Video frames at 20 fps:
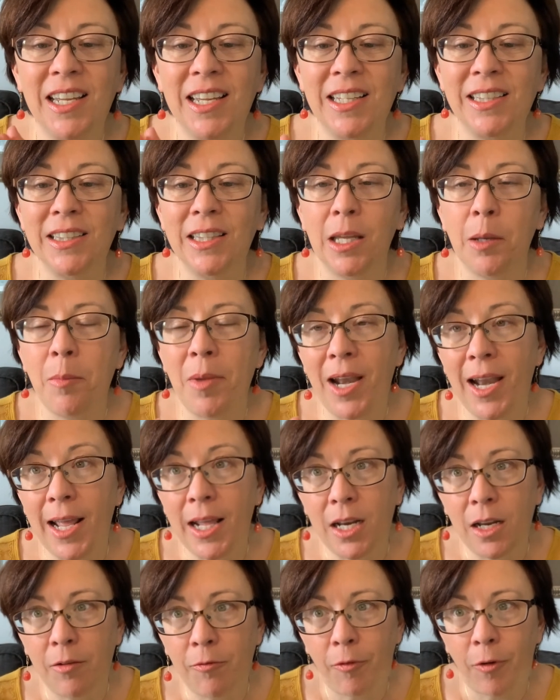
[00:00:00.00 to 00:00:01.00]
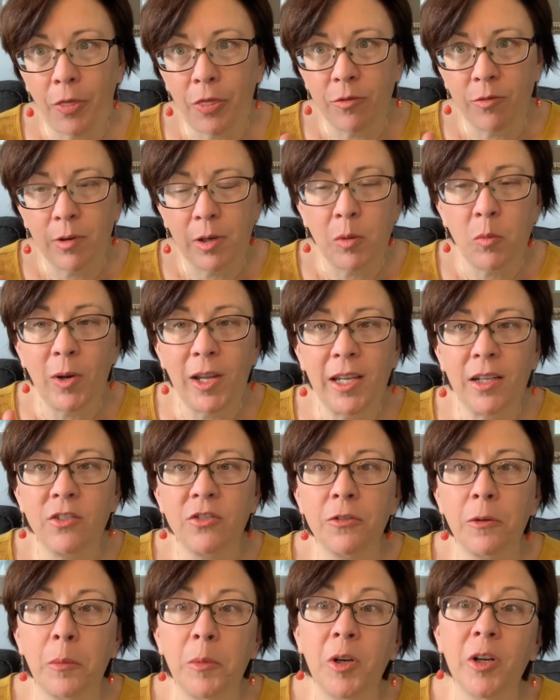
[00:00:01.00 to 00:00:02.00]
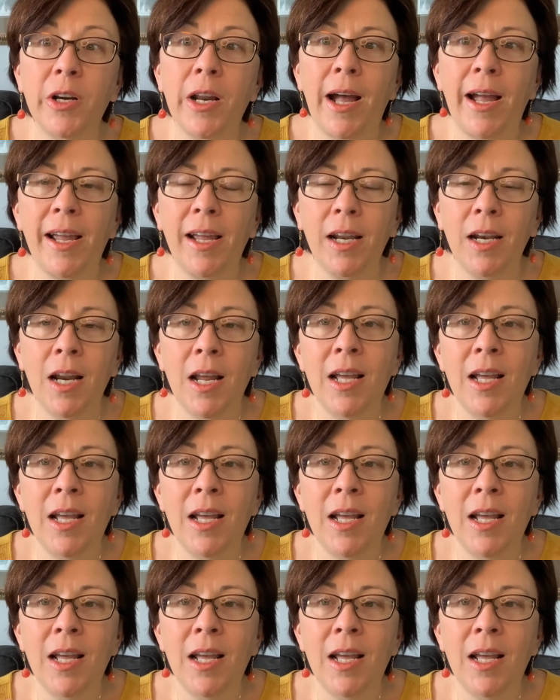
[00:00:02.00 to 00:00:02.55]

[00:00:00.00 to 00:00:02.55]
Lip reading: eliminate it for 3 weeks from your diet.